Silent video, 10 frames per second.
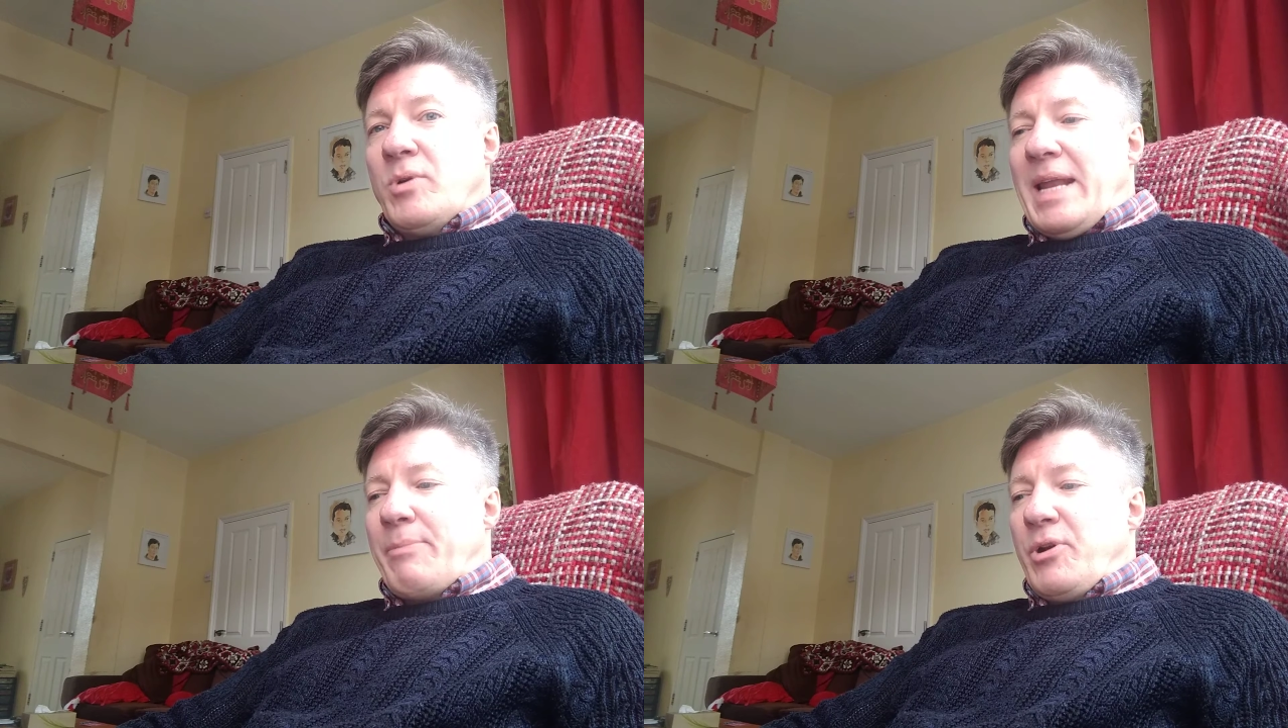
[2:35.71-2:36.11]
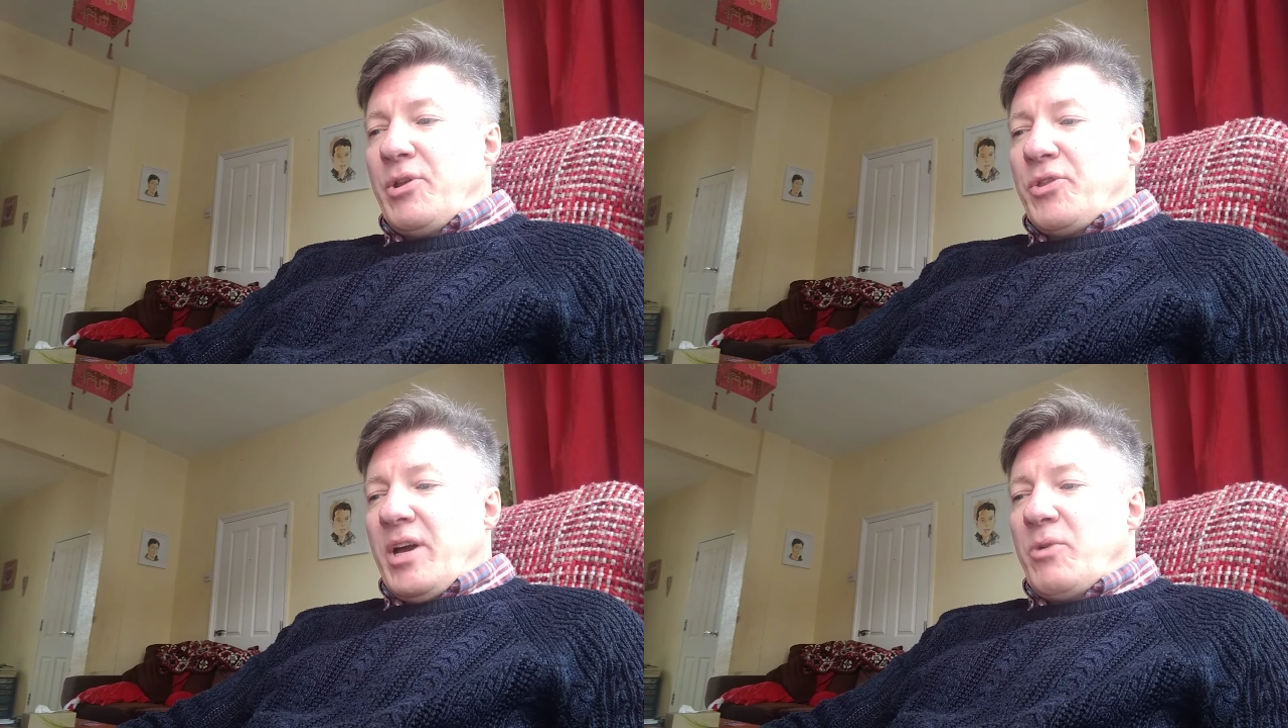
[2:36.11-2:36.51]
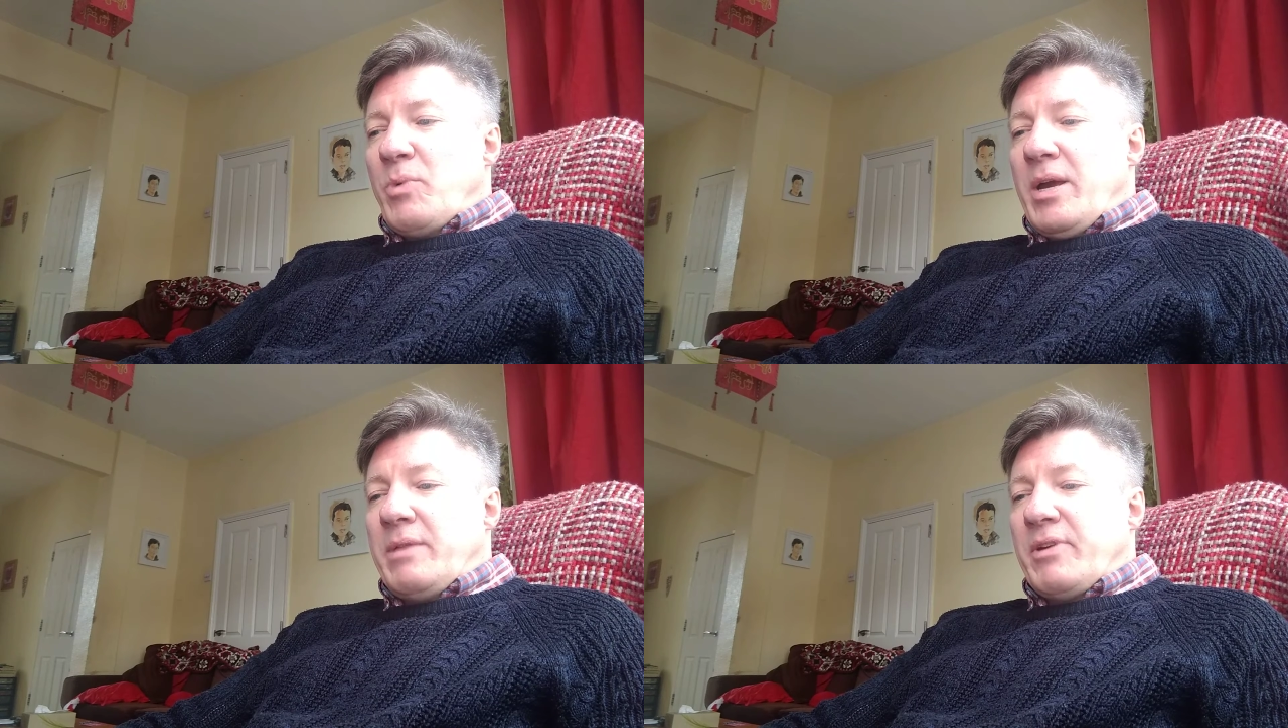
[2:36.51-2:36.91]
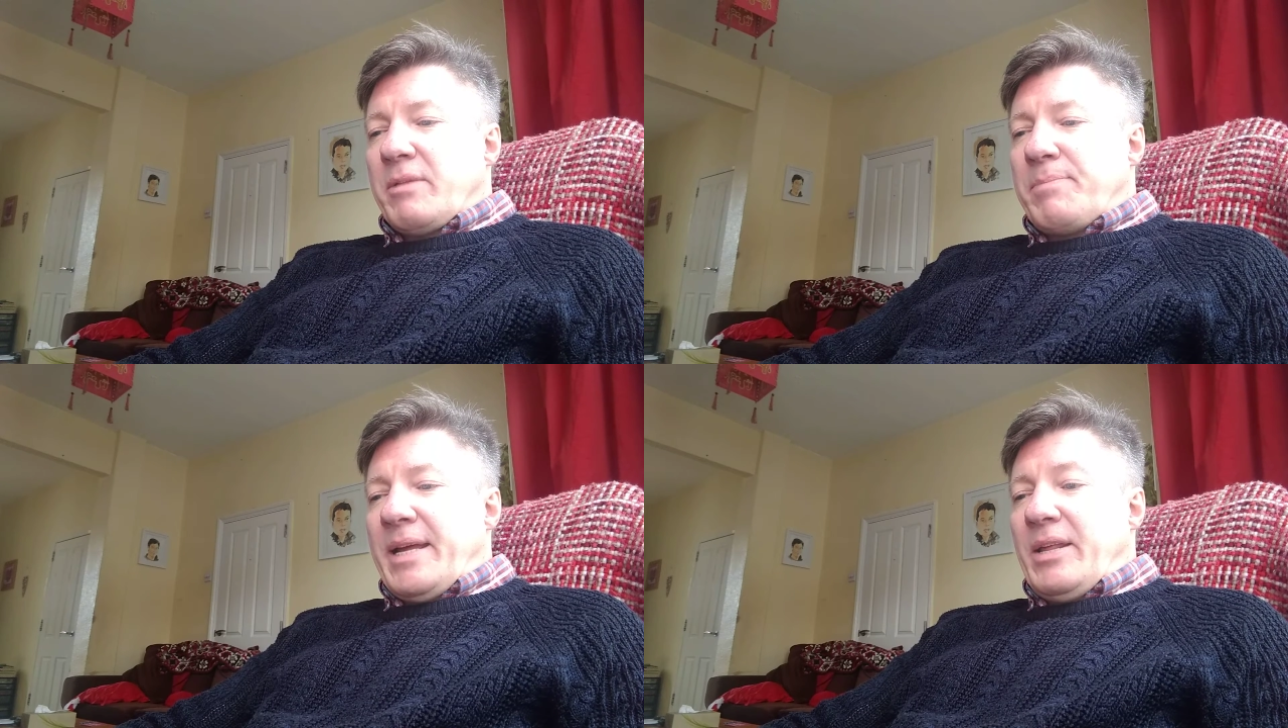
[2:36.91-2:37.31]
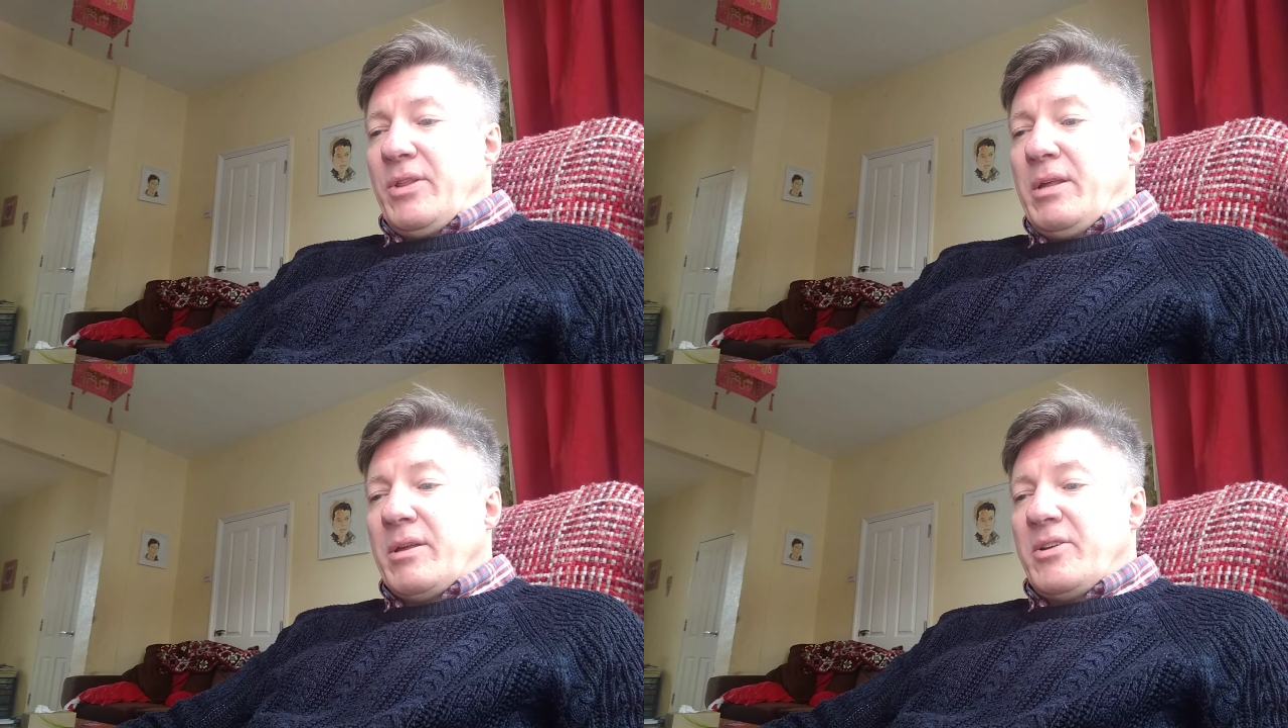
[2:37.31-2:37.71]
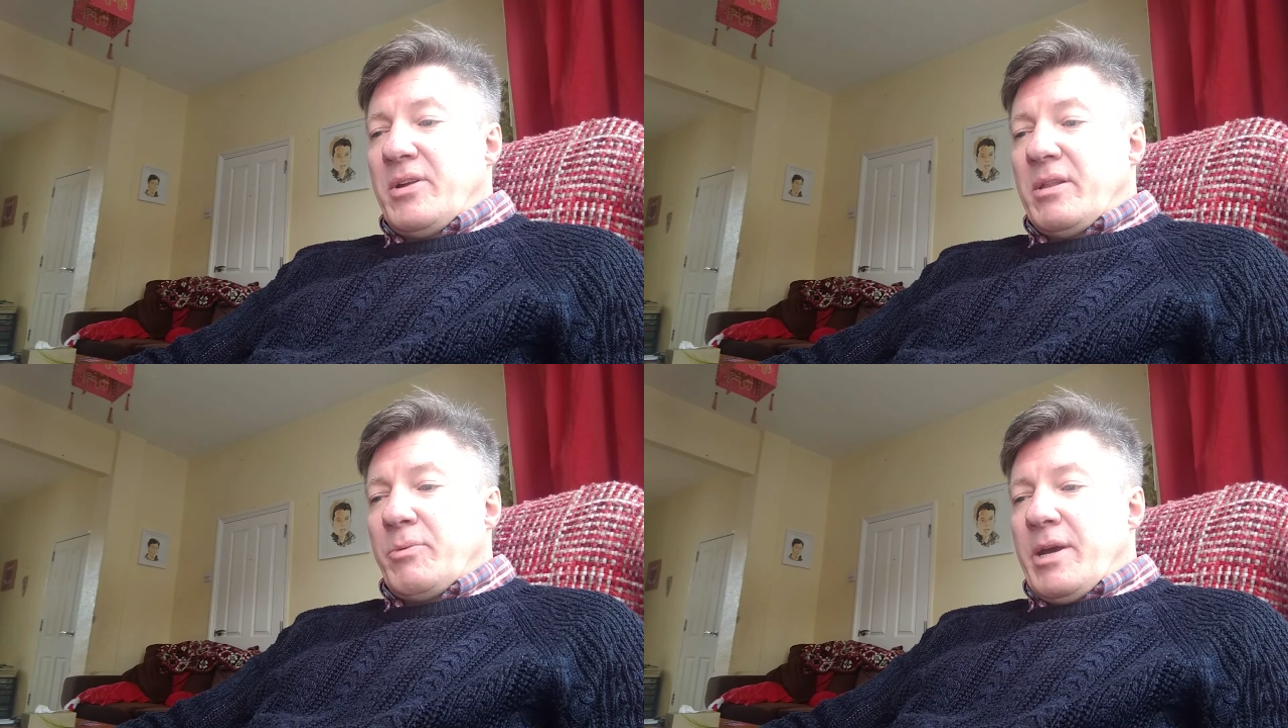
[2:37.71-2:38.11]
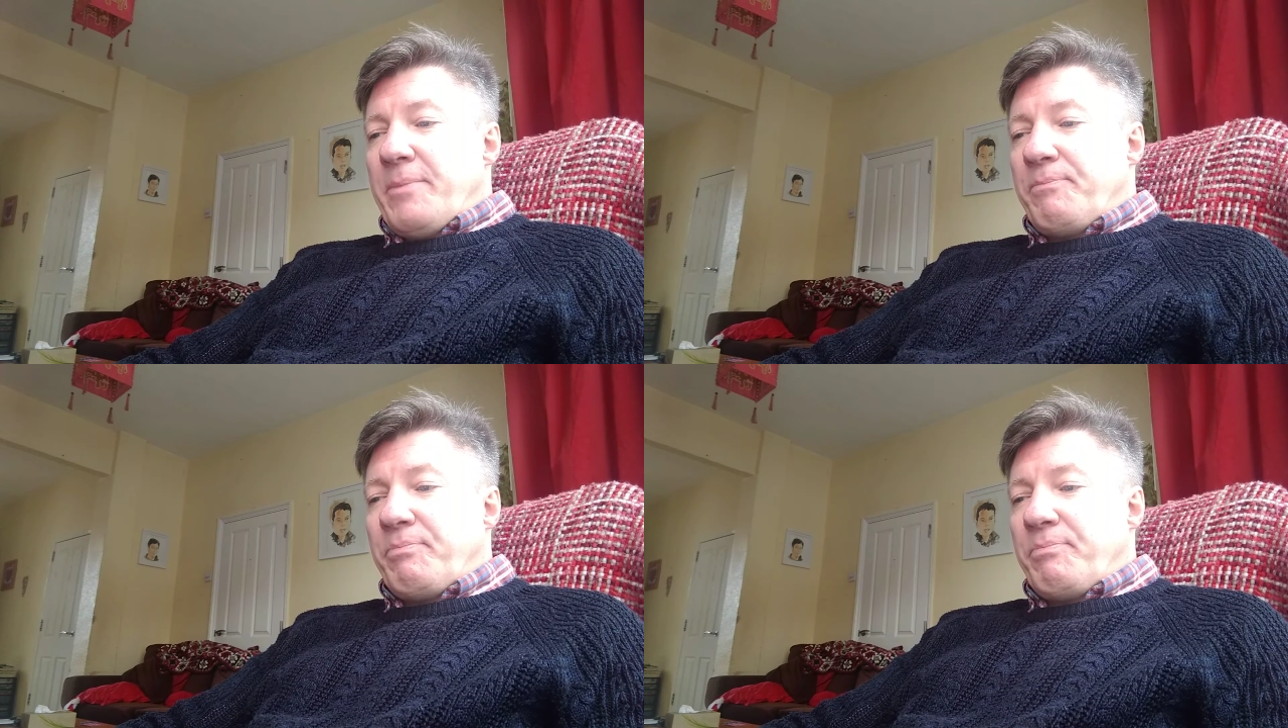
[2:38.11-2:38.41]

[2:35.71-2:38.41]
labyrinthine ways of explaining these ideas away.